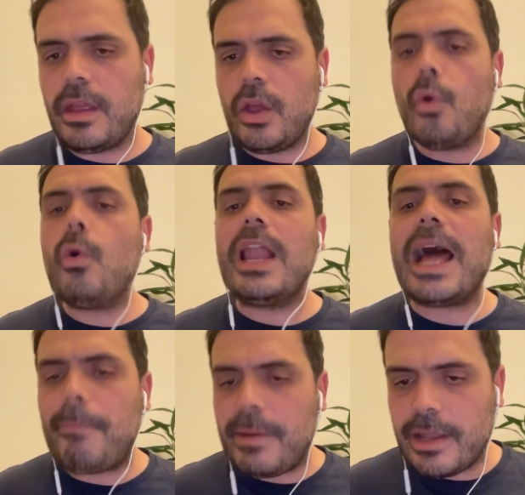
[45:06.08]
will
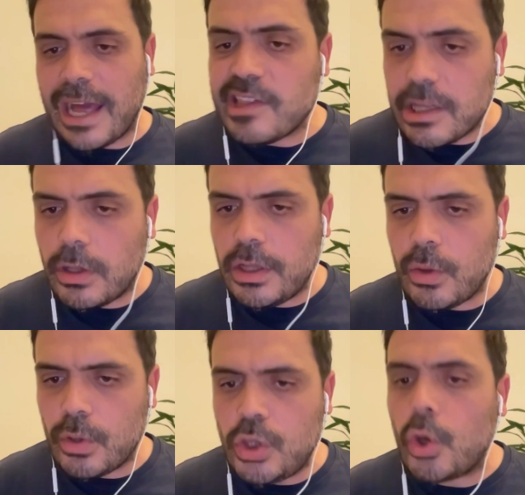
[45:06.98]
happen. As I told
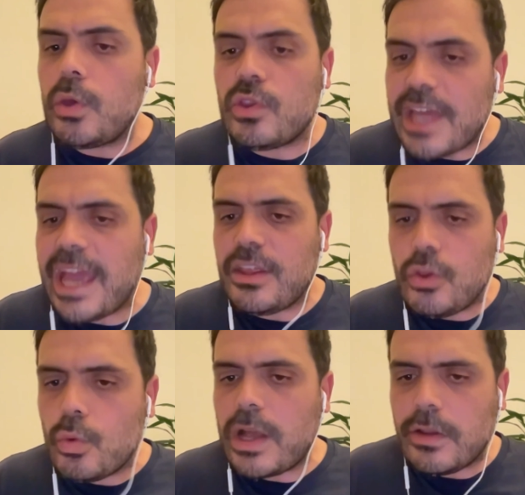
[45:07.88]
you, DocuSign is one